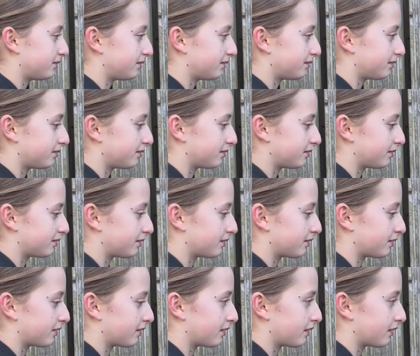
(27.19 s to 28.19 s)

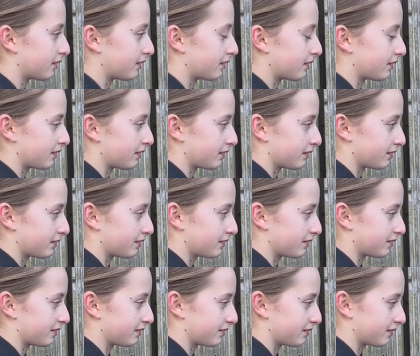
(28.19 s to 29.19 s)

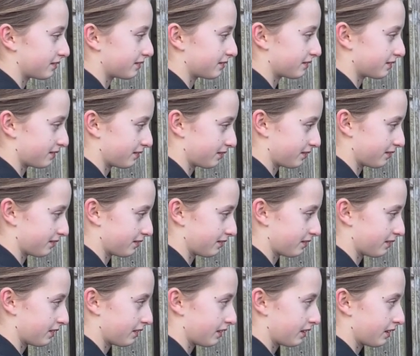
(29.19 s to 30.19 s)

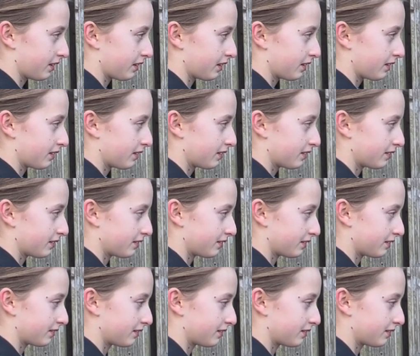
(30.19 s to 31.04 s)
The person shown says nothing.